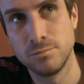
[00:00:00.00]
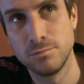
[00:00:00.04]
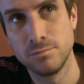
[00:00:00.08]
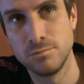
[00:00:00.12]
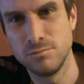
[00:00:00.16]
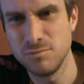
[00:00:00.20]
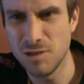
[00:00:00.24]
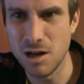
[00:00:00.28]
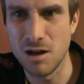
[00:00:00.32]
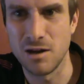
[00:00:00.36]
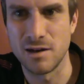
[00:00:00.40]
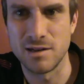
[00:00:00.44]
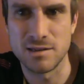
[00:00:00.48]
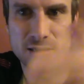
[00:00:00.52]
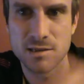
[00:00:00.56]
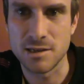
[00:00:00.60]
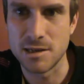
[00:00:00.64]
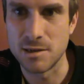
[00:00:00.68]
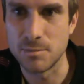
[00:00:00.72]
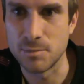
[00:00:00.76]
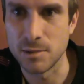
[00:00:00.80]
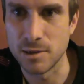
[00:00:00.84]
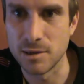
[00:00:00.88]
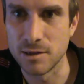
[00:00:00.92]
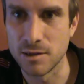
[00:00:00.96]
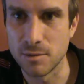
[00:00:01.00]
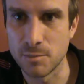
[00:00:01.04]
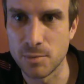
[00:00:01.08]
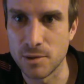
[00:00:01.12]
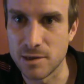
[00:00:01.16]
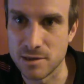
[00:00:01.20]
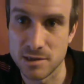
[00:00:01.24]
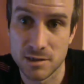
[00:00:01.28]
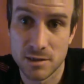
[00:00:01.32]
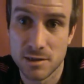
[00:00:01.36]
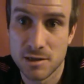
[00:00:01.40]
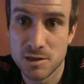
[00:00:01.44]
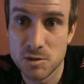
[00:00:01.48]
No, let's keep it in the
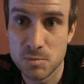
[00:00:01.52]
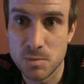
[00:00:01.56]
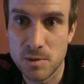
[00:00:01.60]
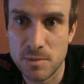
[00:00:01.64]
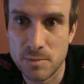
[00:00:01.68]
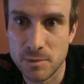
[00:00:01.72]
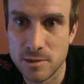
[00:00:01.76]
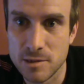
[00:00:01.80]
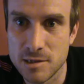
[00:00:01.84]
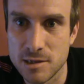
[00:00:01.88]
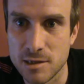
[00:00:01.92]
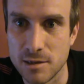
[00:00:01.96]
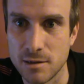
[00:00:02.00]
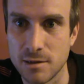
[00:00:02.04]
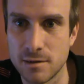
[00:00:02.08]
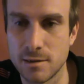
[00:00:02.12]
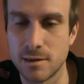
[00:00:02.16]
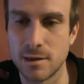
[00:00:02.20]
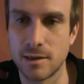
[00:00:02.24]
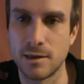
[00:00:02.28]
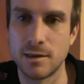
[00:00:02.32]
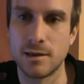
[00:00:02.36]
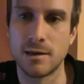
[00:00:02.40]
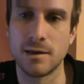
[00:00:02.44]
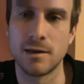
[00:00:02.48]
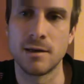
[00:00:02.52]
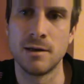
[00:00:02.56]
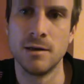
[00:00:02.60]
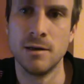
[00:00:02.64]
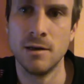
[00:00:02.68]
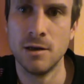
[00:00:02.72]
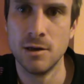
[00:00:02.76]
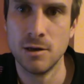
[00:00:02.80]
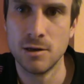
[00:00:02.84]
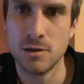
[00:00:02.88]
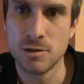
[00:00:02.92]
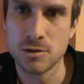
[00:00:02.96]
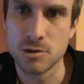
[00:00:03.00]
present, because people still think it.
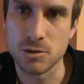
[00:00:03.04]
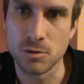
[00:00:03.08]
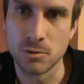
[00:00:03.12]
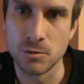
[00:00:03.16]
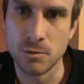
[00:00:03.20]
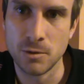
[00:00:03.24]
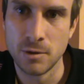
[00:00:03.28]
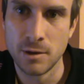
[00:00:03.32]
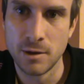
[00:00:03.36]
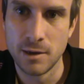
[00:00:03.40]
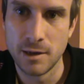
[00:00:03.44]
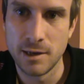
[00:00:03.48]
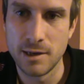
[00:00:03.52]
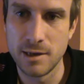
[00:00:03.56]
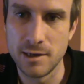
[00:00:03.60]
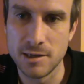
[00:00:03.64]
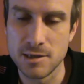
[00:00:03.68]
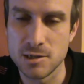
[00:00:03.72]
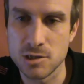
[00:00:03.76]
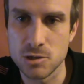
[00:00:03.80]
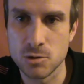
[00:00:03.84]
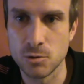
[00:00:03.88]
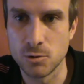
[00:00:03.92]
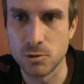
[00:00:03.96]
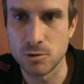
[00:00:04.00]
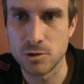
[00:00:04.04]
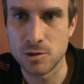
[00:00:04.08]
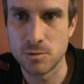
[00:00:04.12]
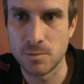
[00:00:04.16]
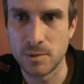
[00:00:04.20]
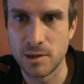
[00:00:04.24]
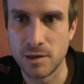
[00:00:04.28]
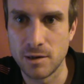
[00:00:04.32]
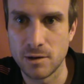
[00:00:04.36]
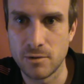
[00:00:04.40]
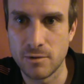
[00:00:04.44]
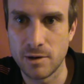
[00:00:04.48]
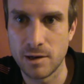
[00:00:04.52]
So, he is thought to
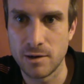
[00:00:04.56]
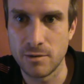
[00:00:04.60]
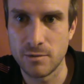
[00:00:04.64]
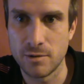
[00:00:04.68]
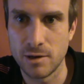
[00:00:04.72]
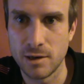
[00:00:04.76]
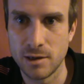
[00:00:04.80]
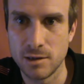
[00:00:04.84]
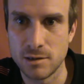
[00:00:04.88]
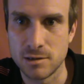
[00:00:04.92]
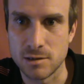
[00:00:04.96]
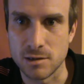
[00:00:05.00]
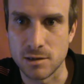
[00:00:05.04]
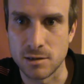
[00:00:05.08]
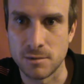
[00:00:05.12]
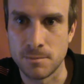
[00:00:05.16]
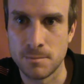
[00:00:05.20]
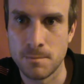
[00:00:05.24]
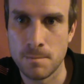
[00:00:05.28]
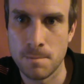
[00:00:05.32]
be a great writer.